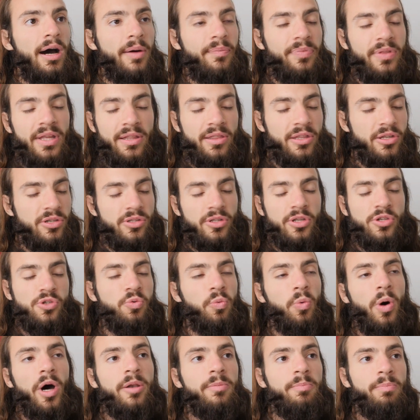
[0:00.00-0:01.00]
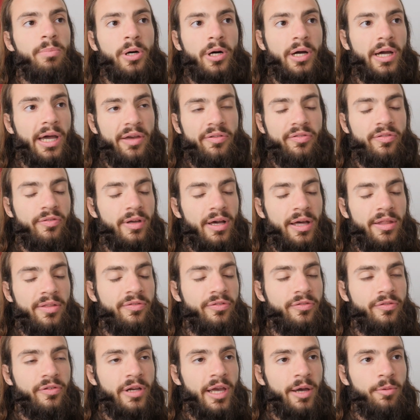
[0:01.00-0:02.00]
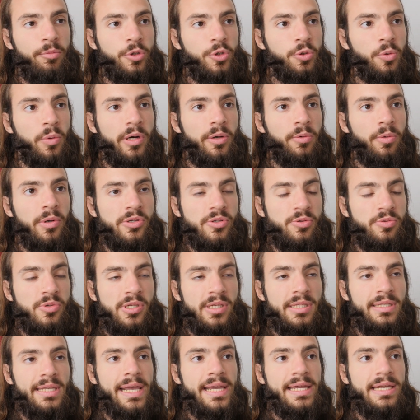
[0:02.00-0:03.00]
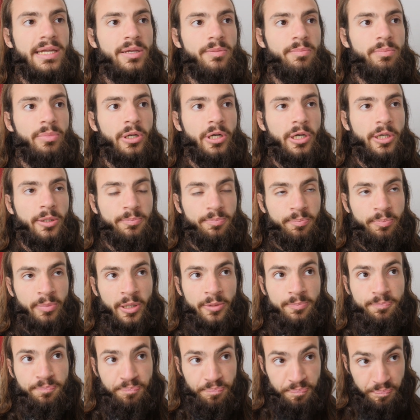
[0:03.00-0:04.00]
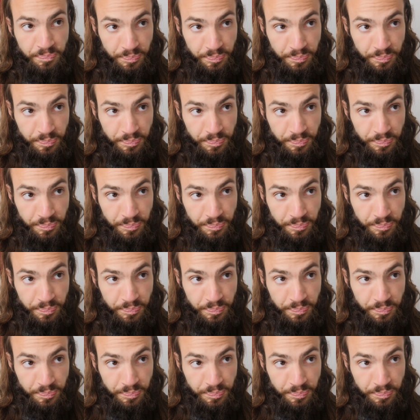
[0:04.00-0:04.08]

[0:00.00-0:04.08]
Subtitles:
in this one book, I forget which one it was a dating book, but